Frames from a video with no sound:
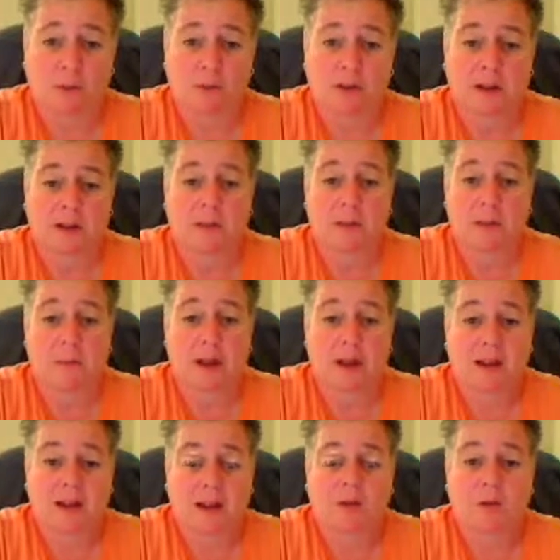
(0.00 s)
you a
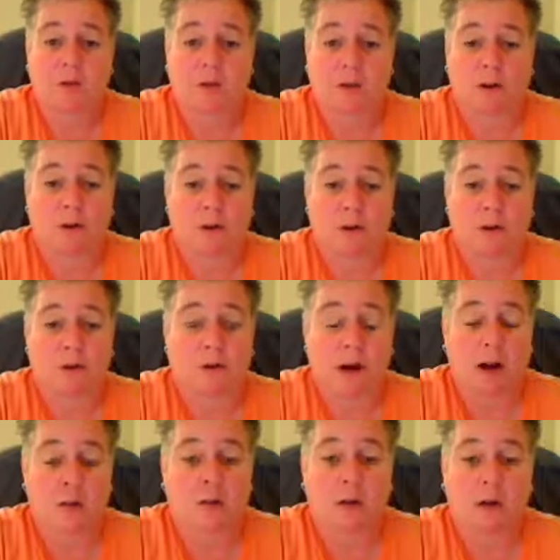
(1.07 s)
clue of
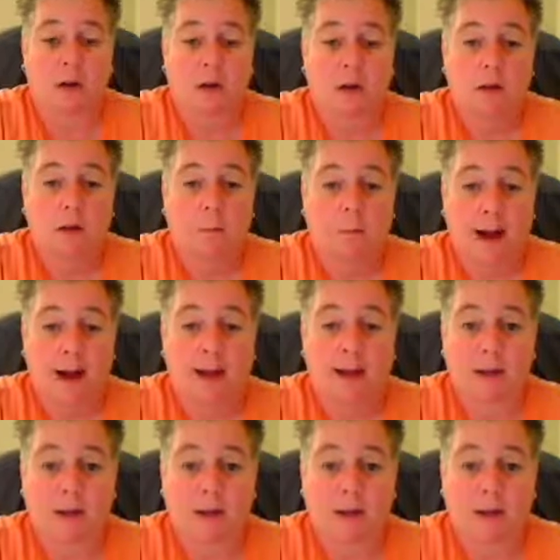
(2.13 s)
by a tree.